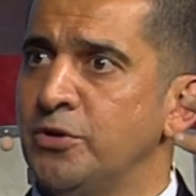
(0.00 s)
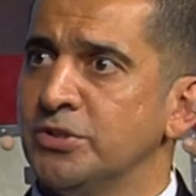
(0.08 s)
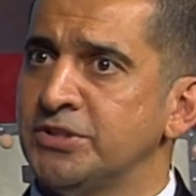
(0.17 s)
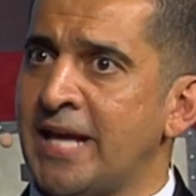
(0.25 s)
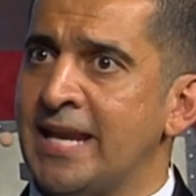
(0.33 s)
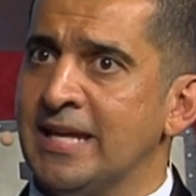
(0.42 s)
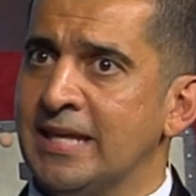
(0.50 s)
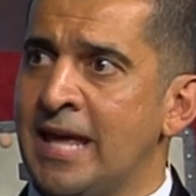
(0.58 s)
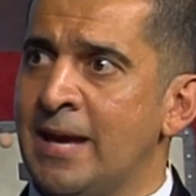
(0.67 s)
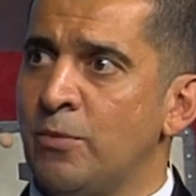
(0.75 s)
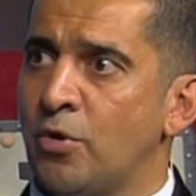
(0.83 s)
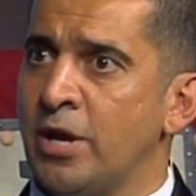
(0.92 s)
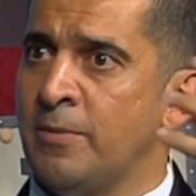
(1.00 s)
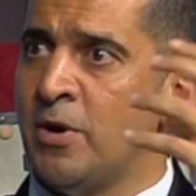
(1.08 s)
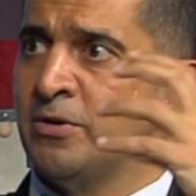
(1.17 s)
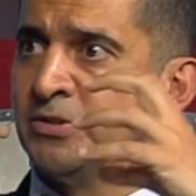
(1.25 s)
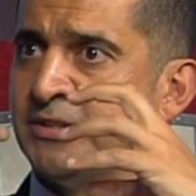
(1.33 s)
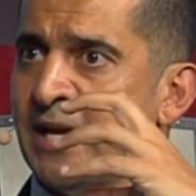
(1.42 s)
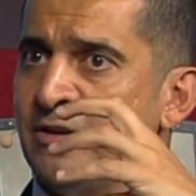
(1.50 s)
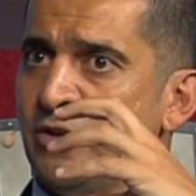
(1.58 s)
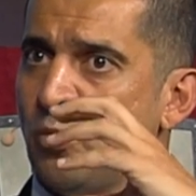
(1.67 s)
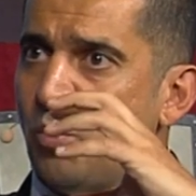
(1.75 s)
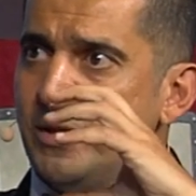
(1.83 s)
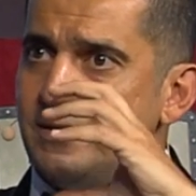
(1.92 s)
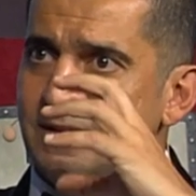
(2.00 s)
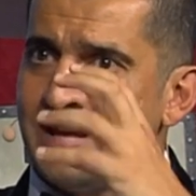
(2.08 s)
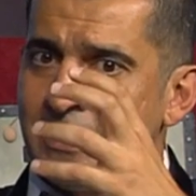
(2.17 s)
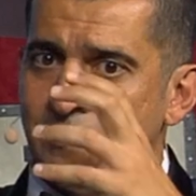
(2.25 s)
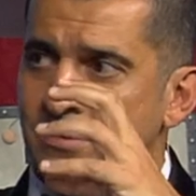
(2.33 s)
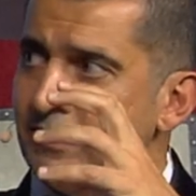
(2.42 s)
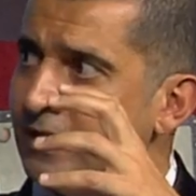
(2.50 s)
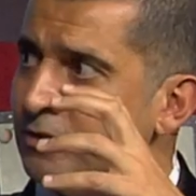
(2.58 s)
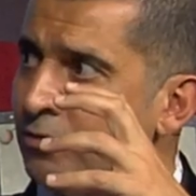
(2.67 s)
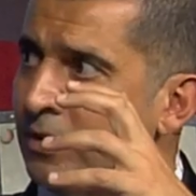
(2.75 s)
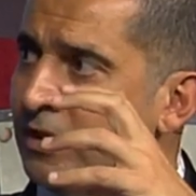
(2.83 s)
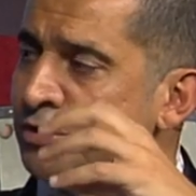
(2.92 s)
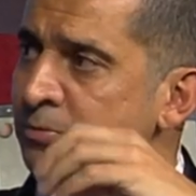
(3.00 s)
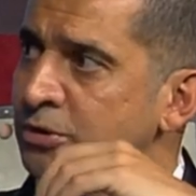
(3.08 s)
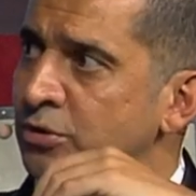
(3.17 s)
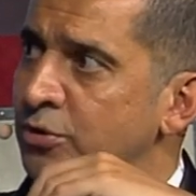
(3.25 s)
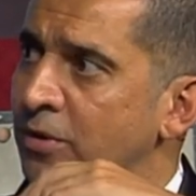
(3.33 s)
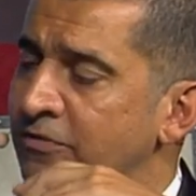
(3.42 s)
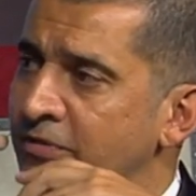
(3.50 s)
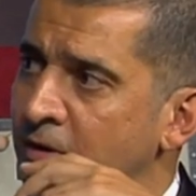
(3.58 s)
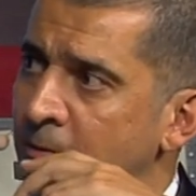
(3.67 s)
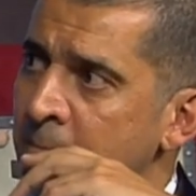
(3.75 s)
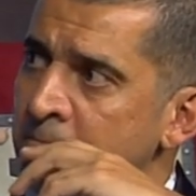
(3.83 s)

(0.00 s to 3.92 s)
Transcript: understanding him or him understanding you? What did that look like, the relation between you and Phil?